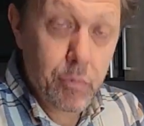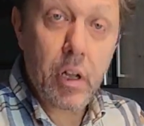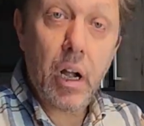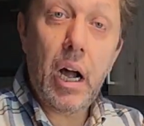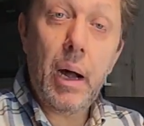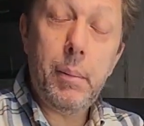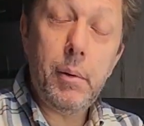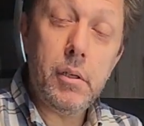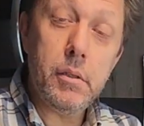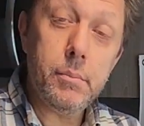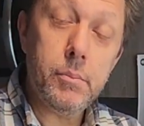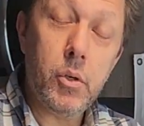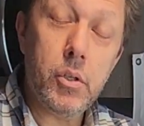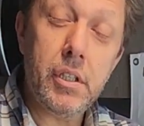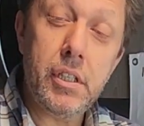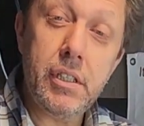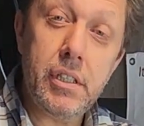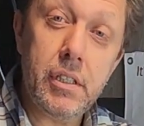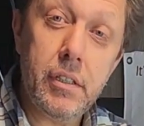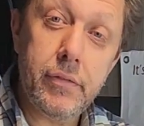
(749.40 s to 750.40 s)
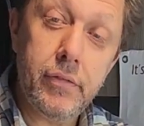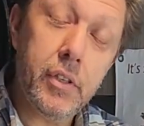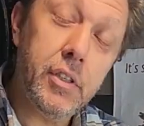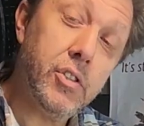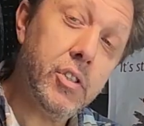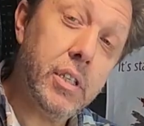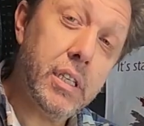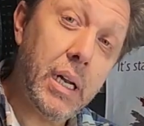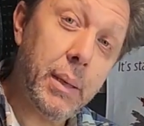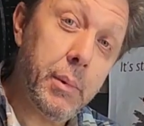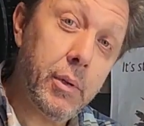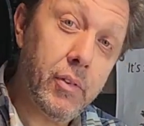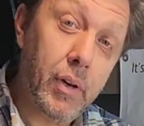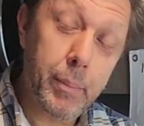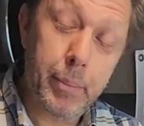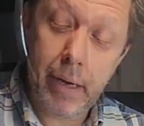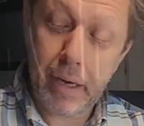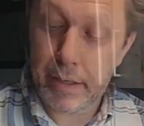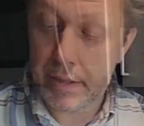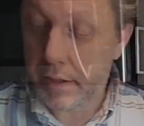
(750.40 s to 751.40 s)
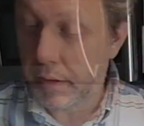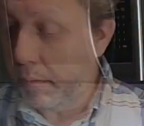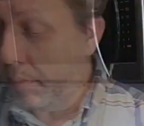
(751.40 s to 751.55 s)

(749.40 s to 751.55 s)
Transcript: I'll put these in the fridge and I'll be right back.